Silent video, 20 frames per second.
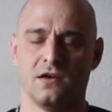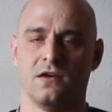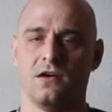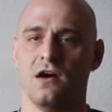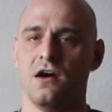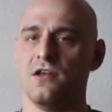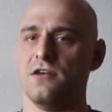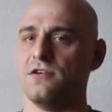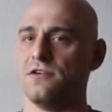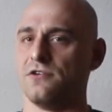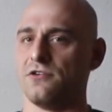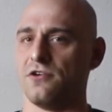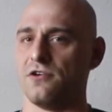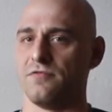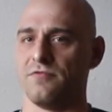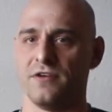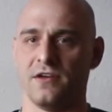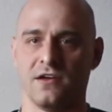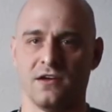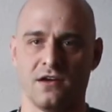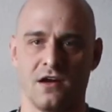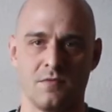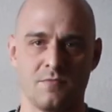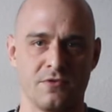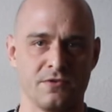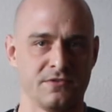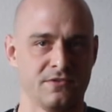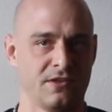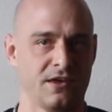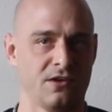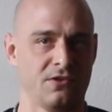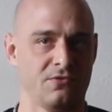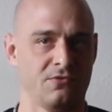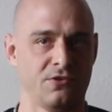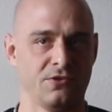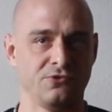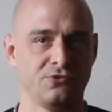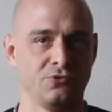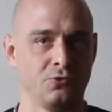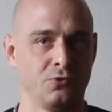unnerving, almost like
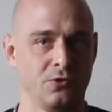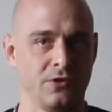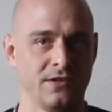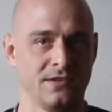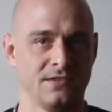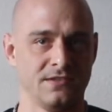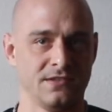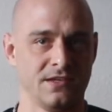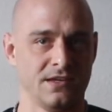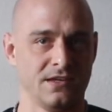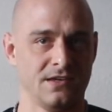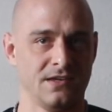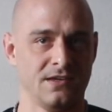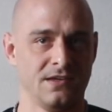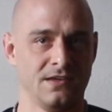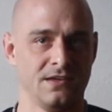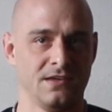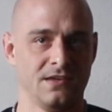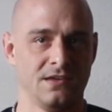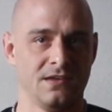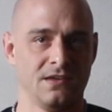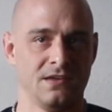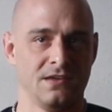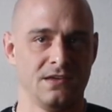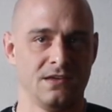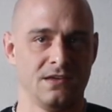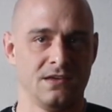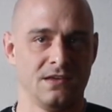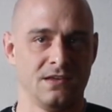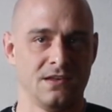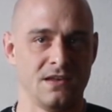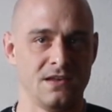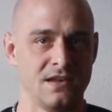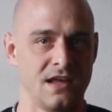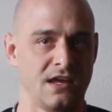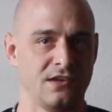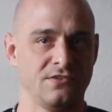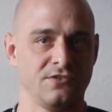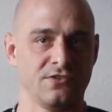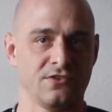ritualistic
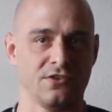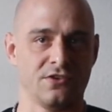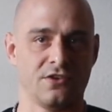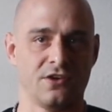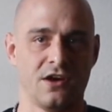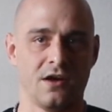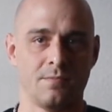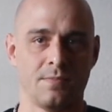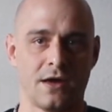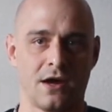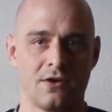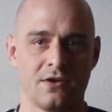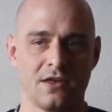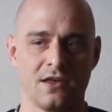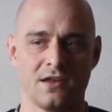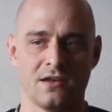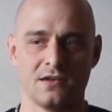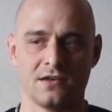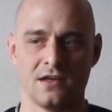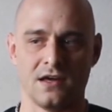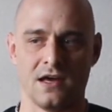nature about it.